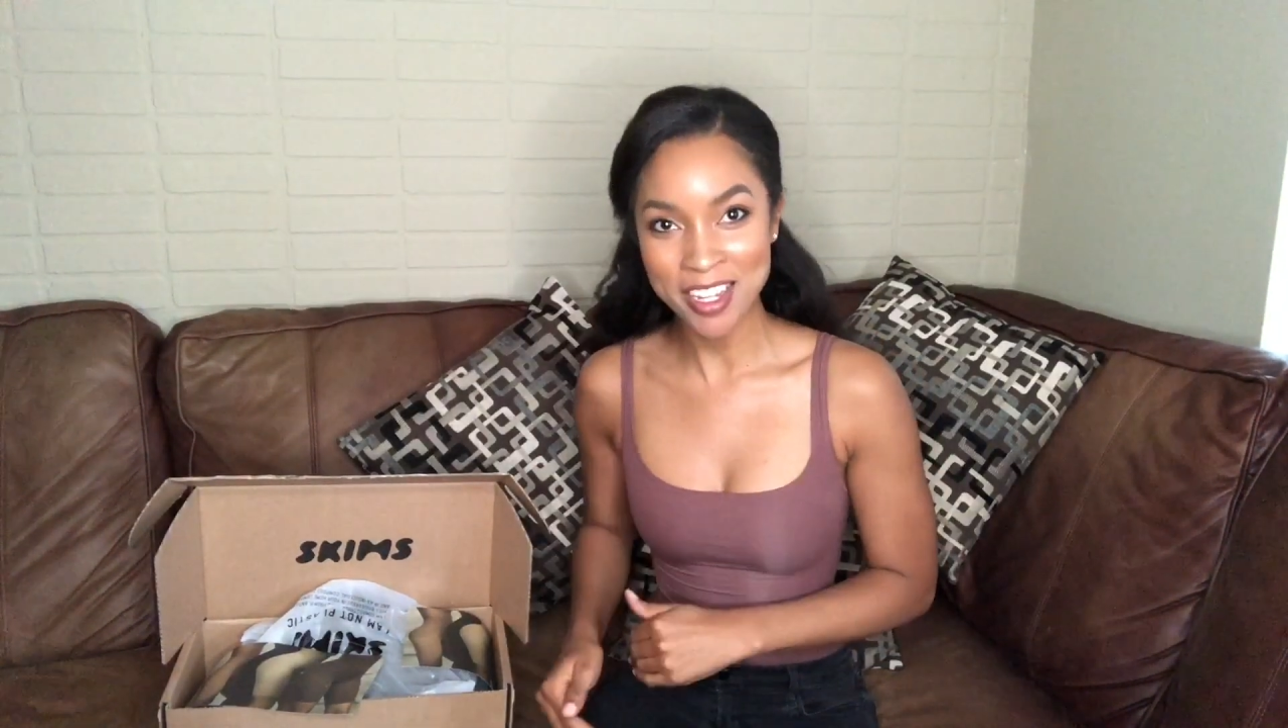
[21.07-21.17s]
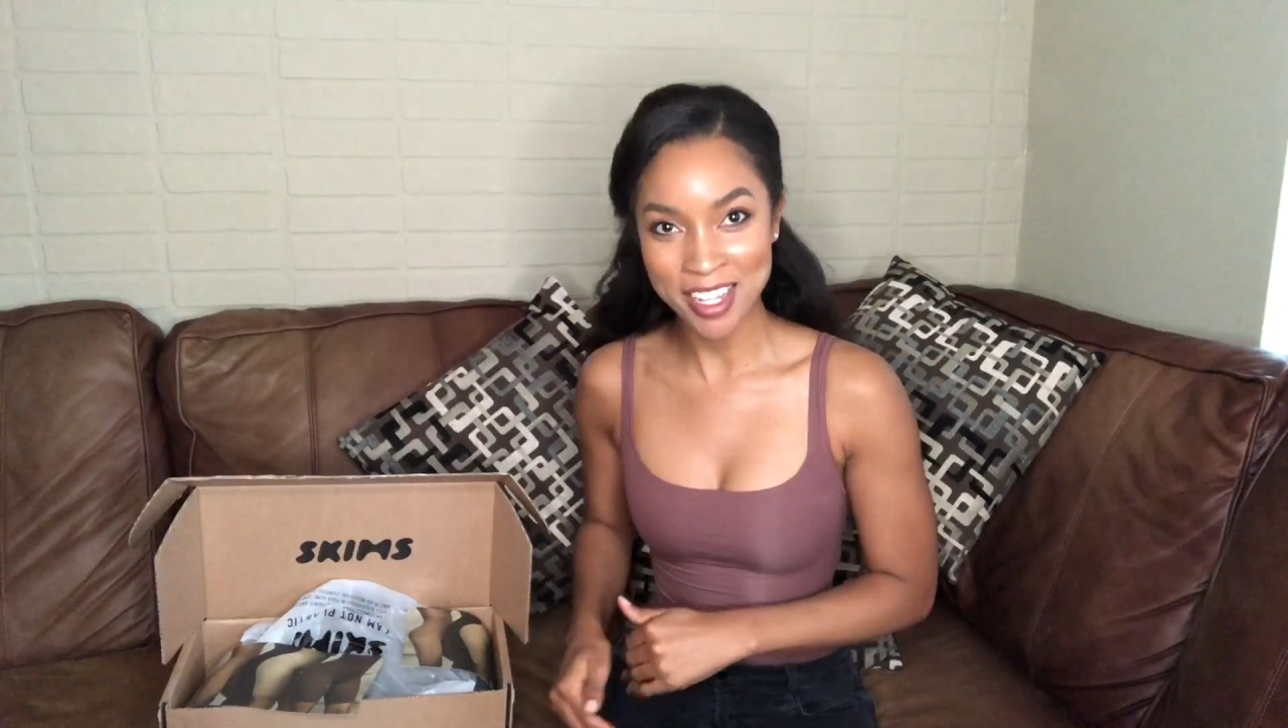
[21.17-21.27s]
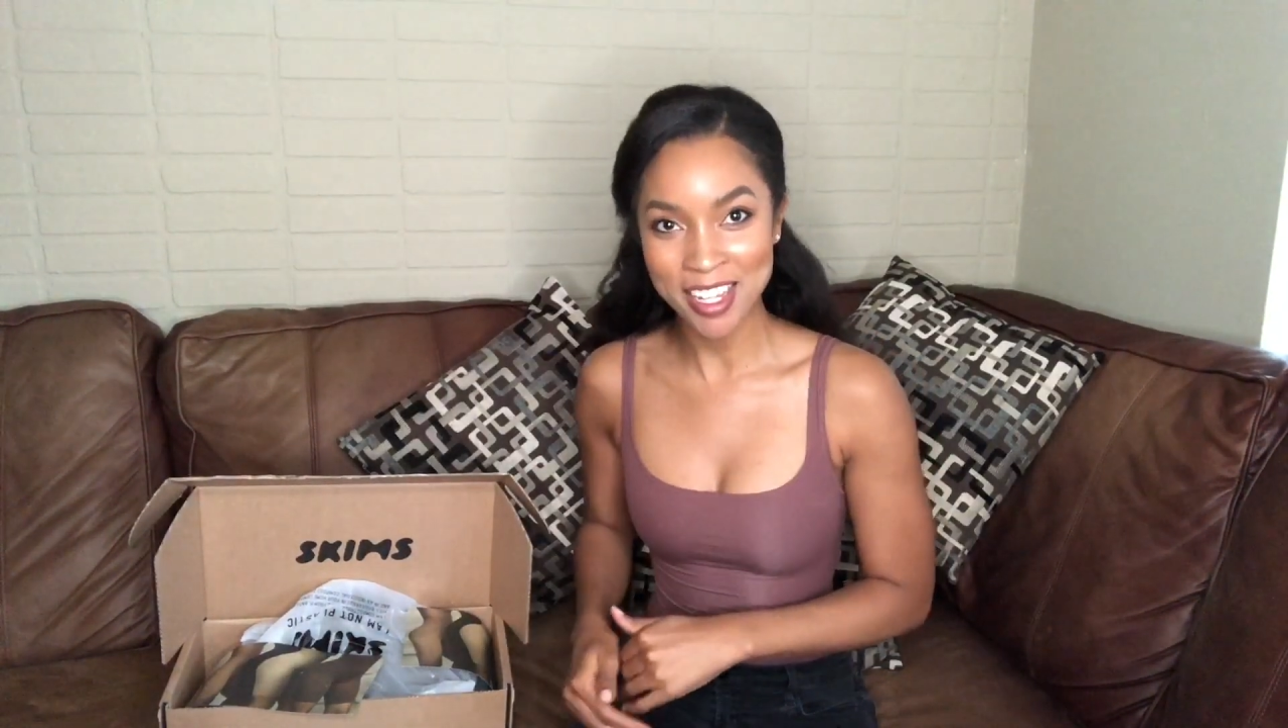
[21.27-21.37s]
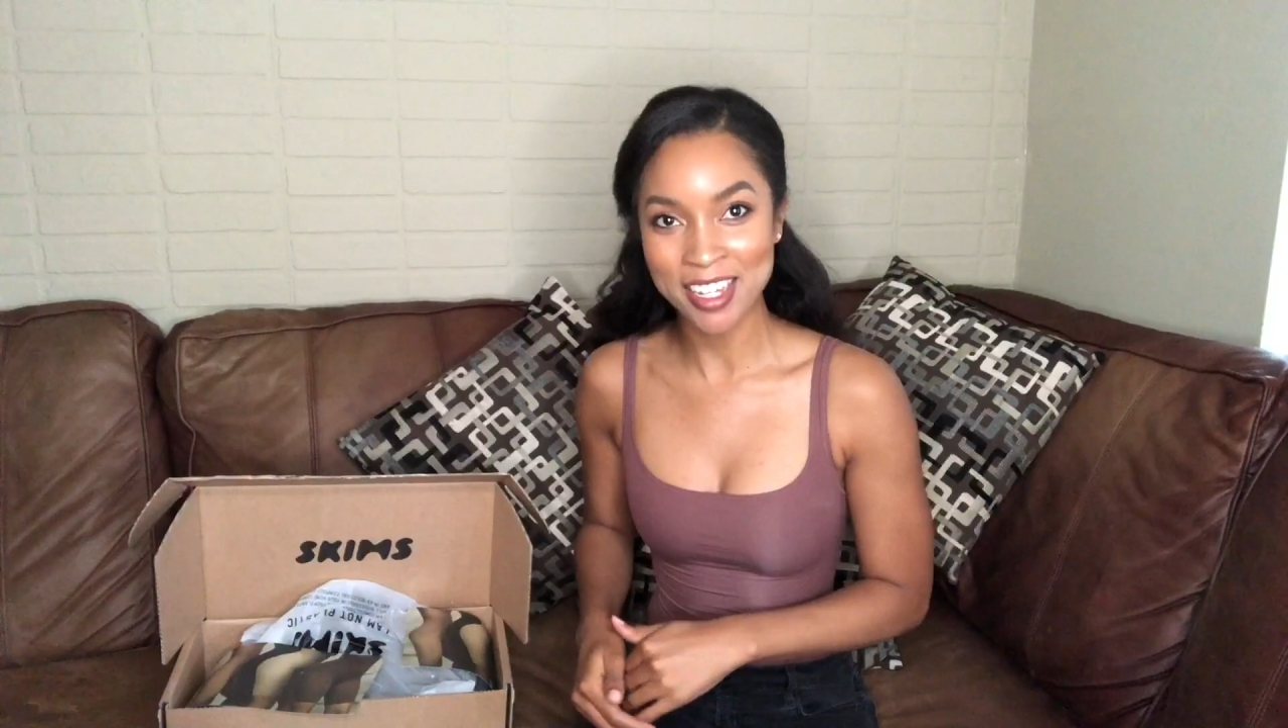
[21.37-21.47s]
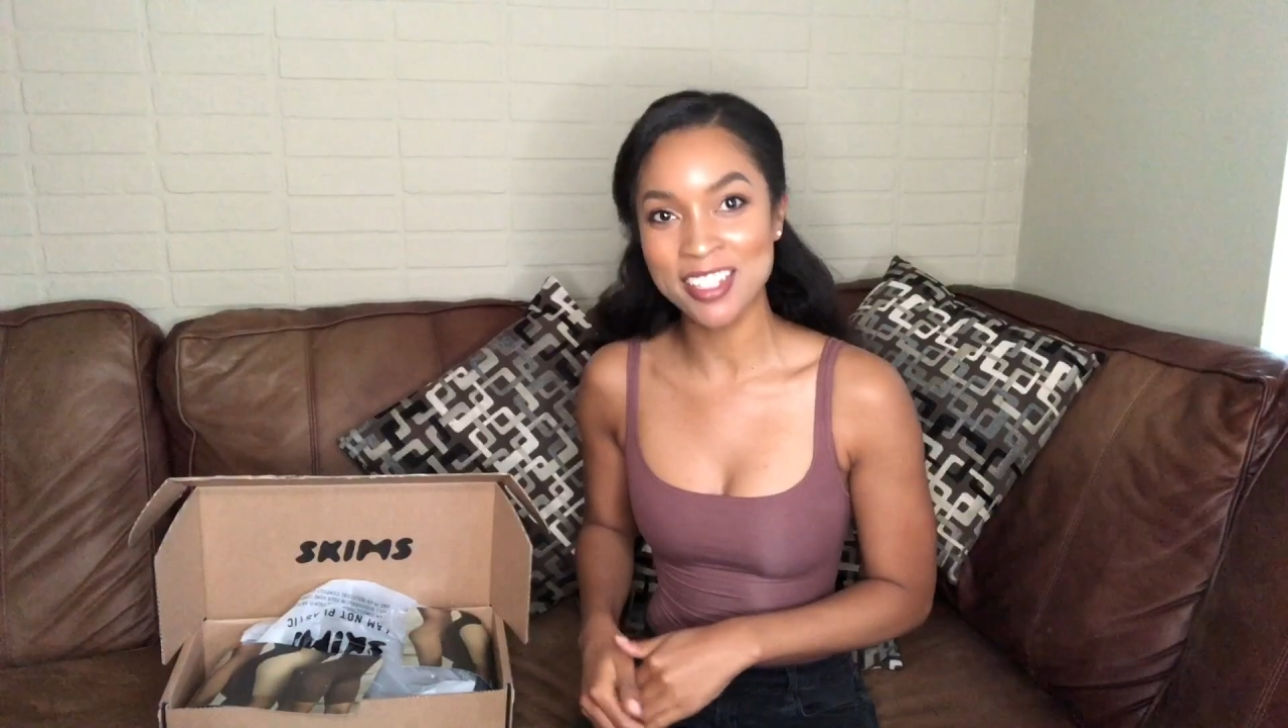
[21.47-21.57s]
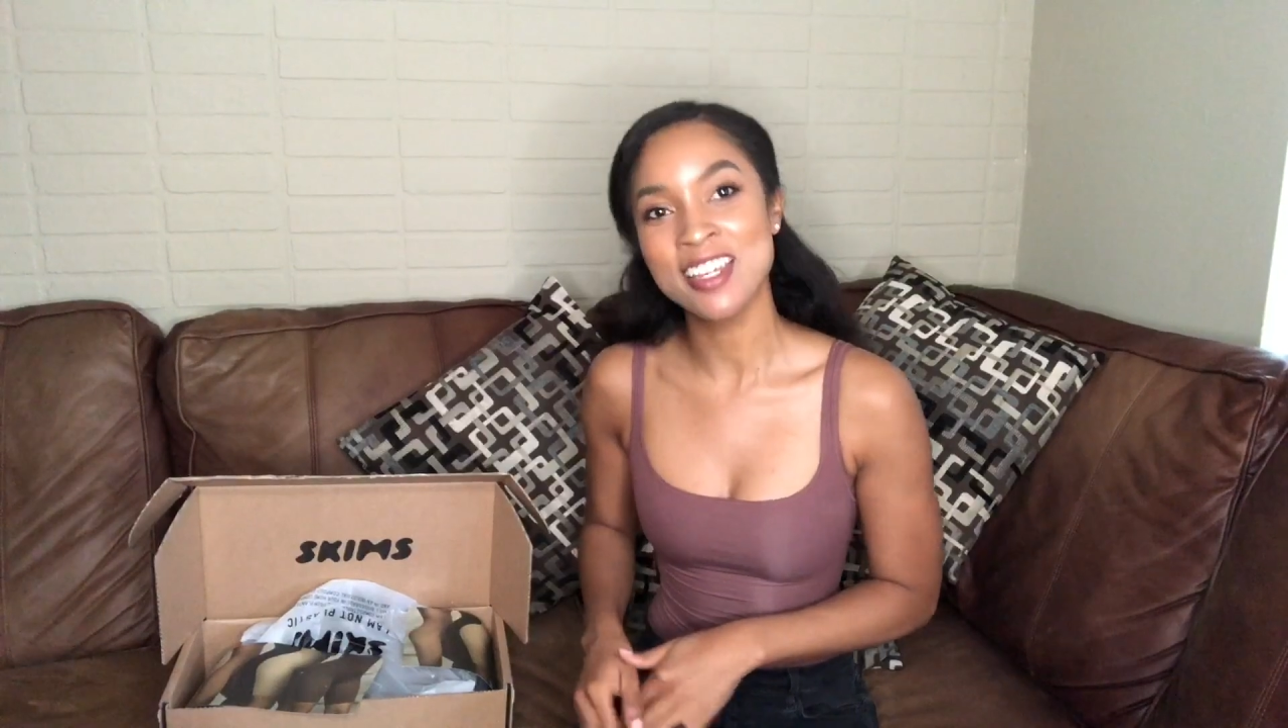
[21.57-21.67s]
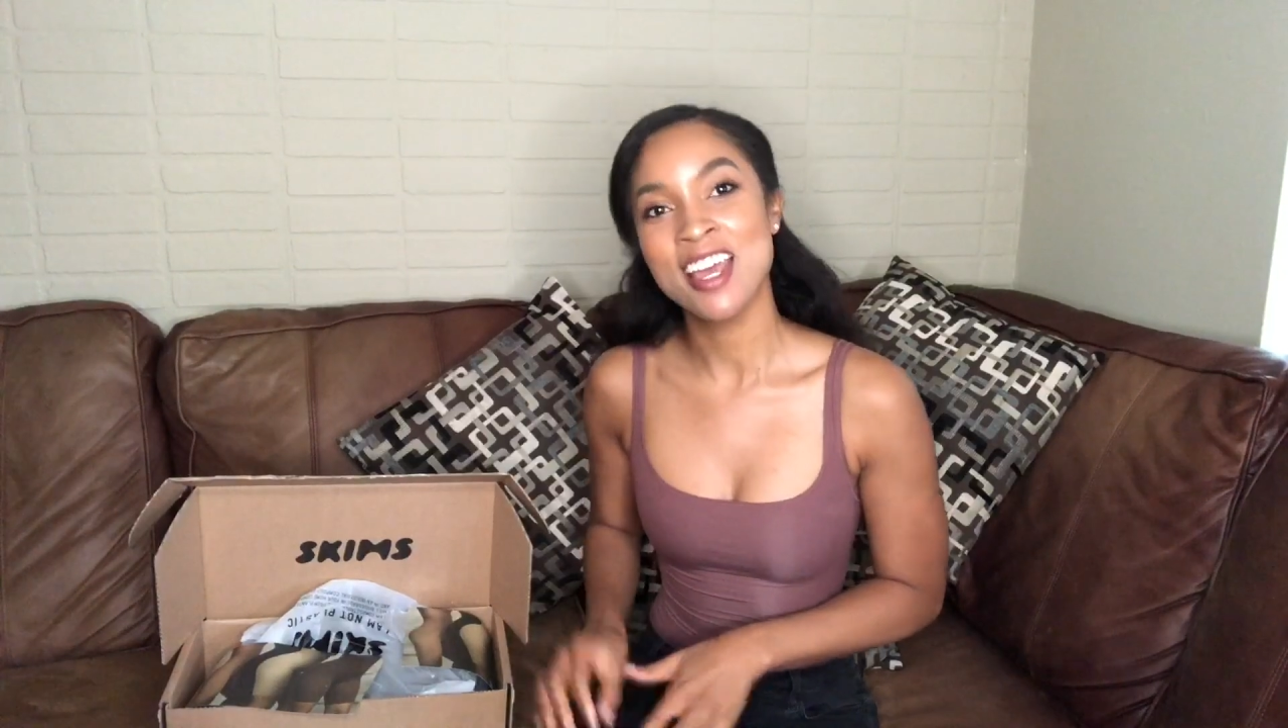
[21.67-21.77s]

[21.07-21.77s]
in